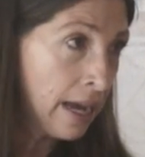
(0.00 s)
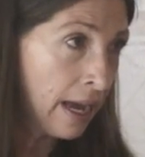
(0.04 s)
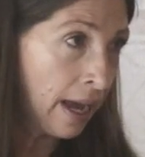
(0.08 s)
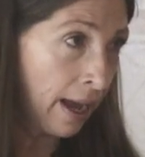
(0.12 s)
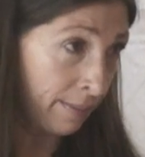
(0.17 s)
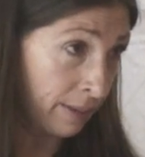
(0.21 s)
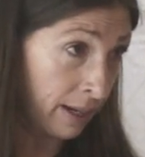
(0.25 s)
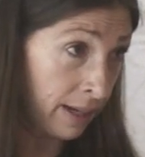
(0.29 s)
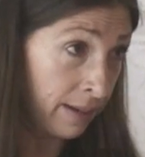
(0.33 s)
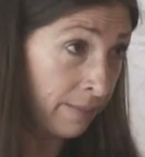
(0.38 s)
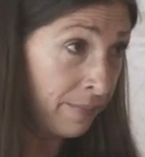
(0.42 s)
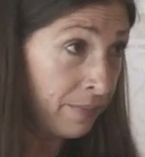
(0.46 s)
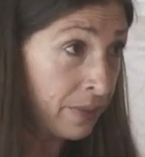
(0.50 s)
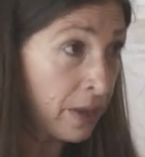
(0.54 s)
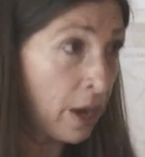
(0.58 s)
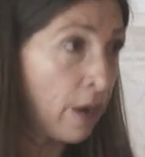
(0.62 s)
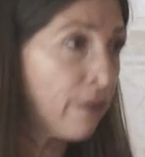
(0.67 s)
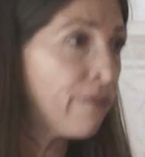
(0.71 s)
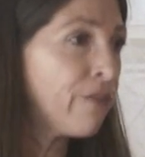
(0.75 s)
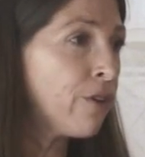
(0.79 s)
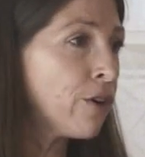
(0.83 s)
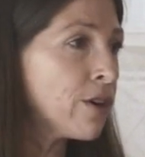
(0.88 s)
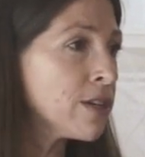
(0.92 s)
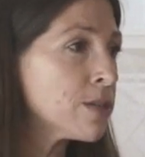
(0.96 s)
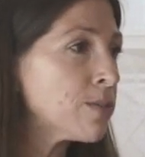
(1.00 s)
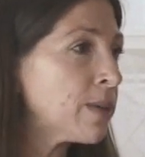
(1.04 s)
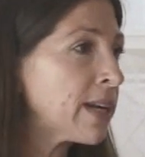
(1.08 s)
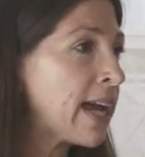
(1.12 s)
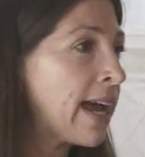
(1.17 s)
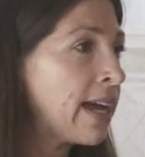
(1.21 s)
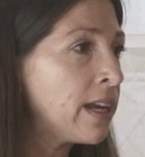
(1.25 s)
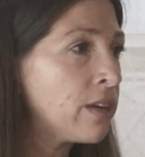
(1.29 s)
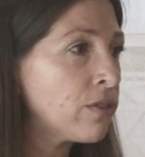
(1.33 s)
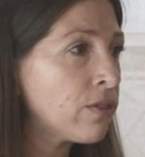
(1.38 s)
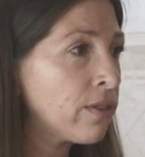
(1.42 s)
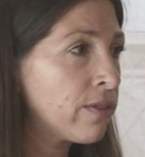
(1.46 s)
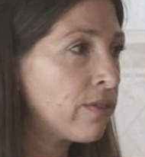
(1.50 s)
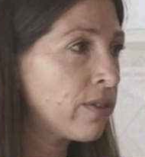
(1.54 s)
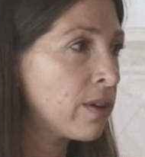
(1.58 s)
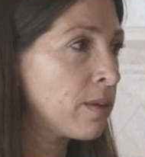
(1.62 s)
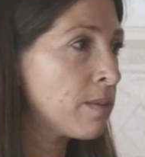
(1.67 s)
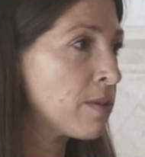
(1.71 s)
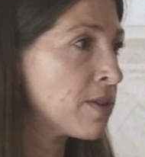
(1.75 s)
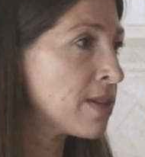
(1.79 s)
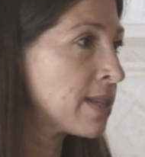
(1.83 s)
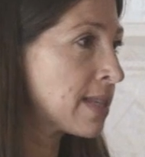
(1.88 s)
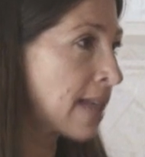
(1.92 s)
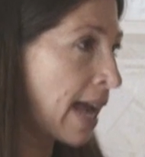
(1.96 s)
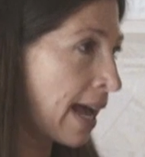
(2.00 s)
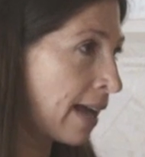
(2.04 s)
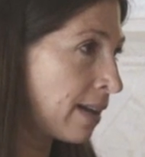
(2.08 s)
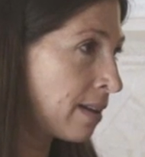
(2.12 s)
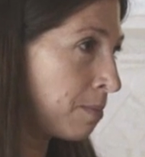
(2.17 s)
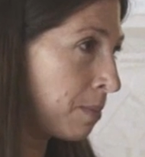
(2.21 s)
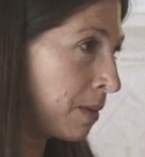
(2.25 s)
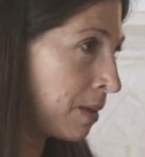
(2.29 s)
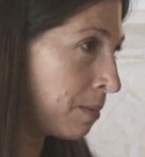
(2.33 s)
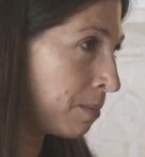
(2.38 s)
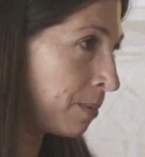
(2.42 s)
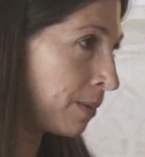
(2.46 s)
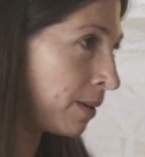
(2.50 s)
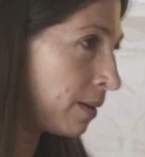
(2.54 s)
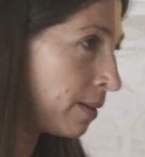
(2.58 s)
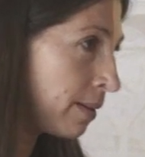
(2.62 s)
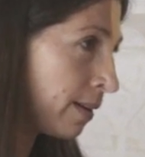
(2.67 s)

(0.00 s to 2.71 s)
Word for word: I mean, of course, when I interview Mossad people,